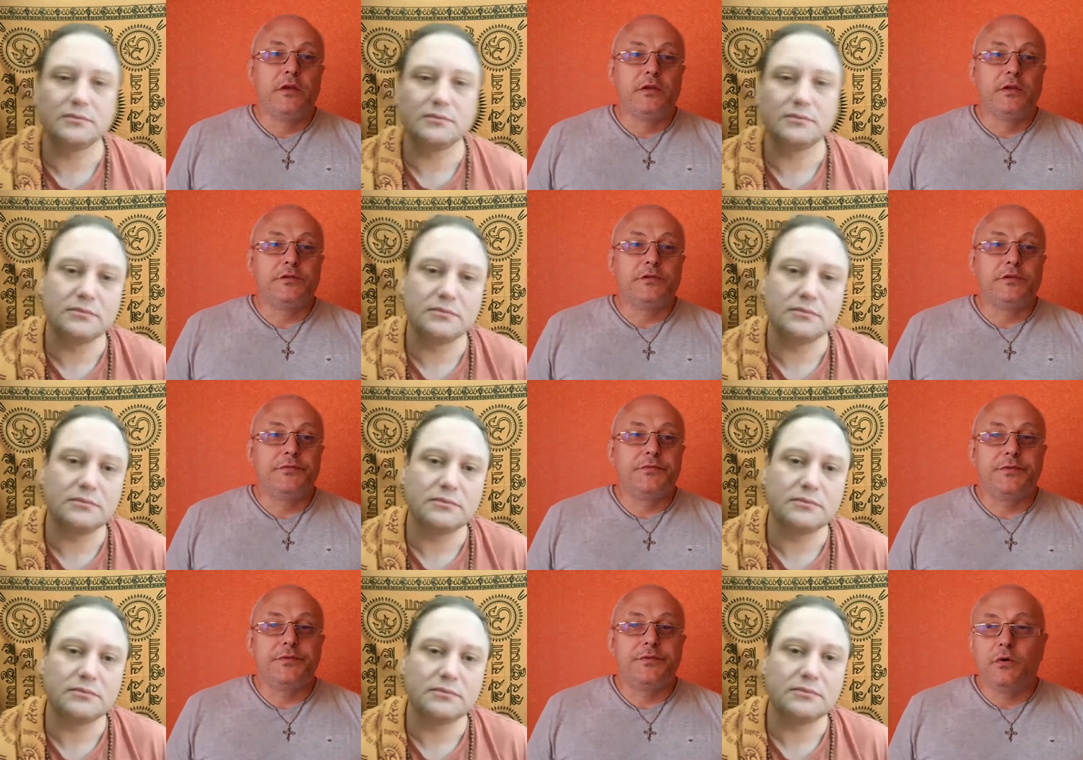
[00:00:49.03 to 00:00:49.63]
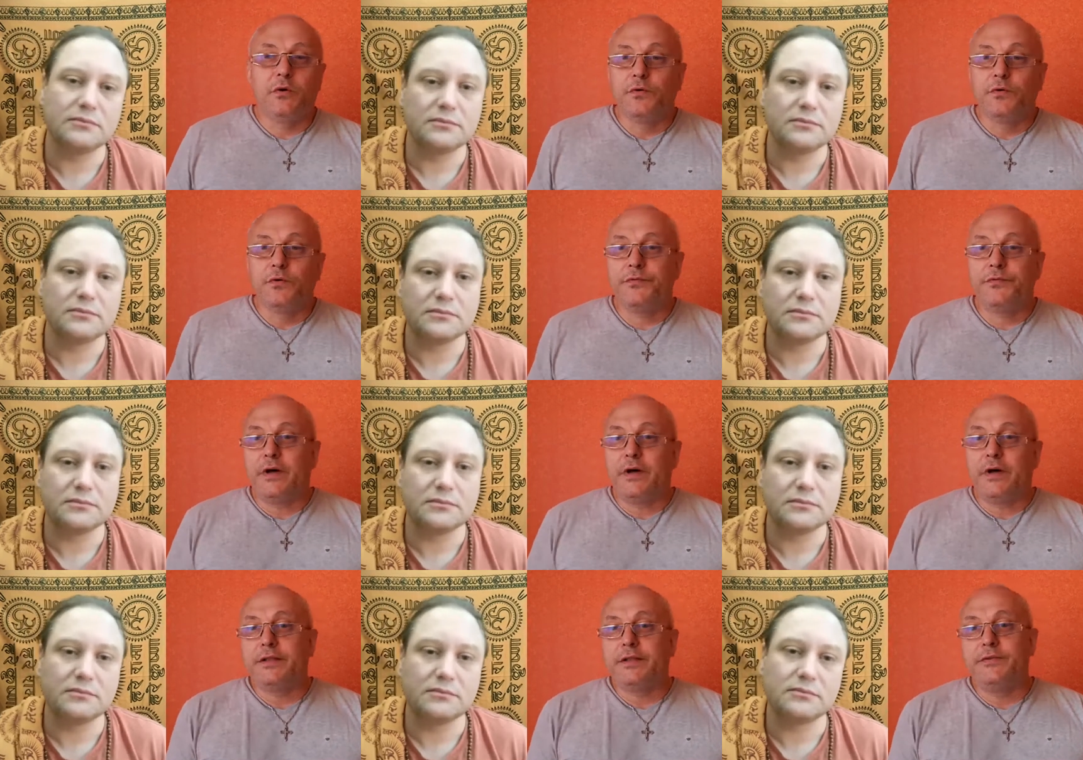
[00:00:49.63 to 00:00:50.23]
Speaker 1: philosophy
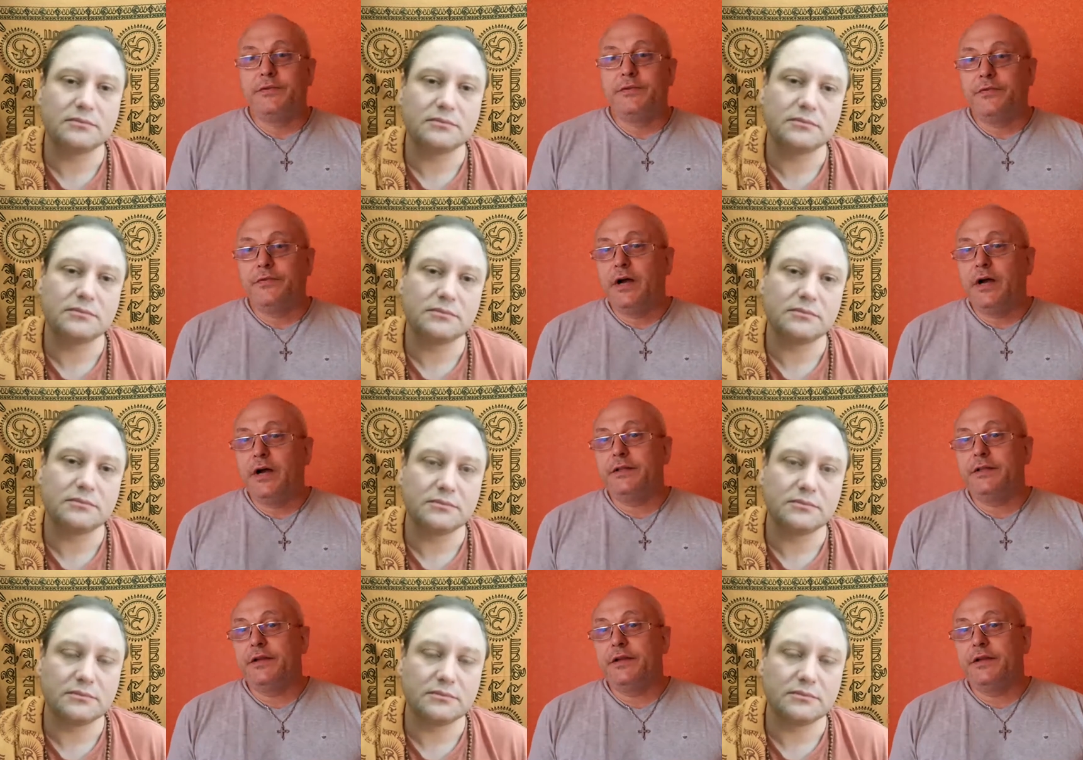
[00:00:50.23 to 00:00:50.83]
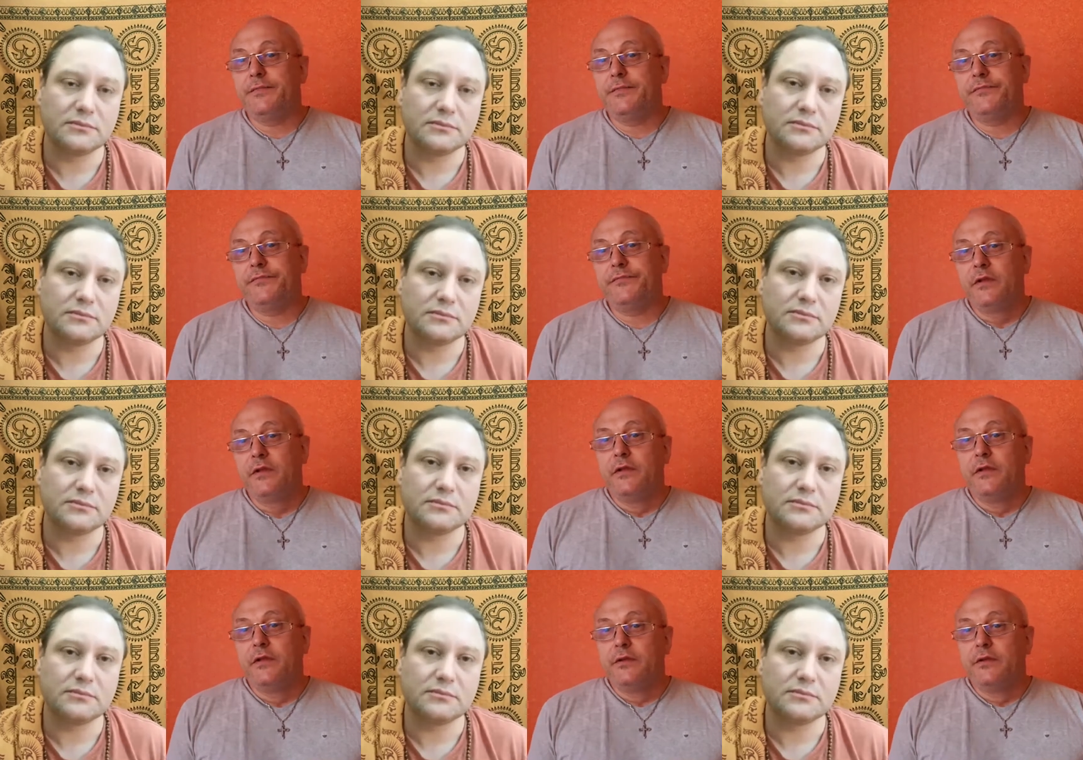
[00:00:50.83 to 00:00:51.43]
of
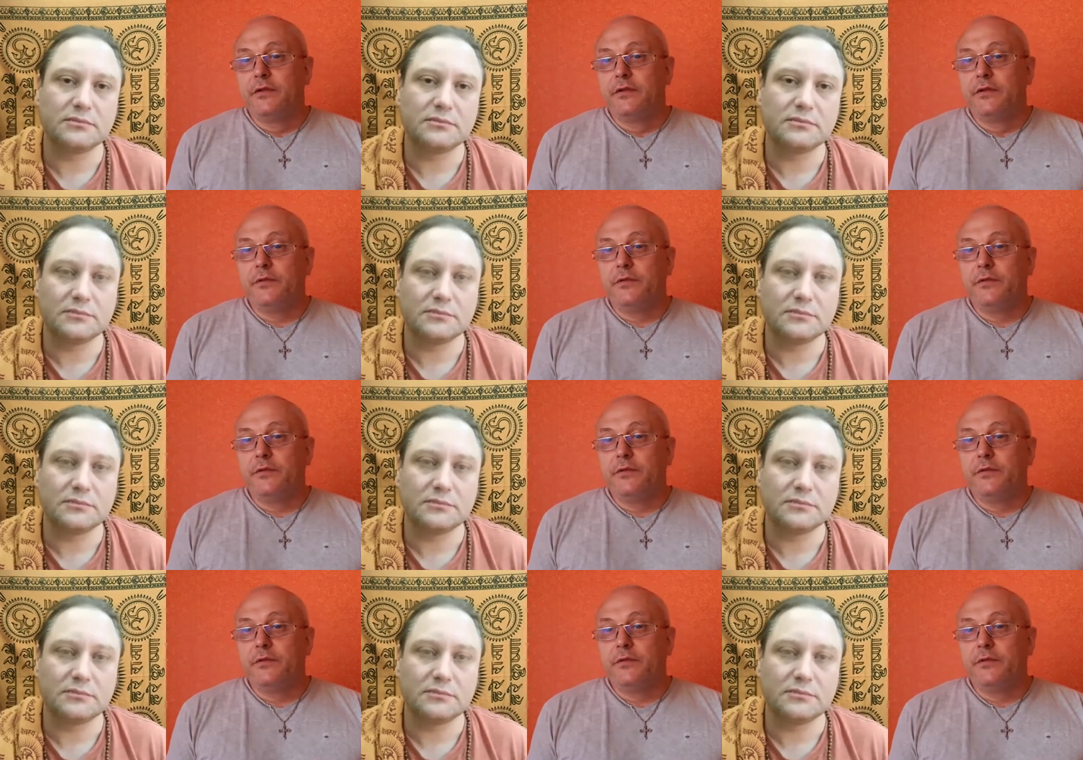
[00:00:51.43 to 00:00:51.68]
Advaita.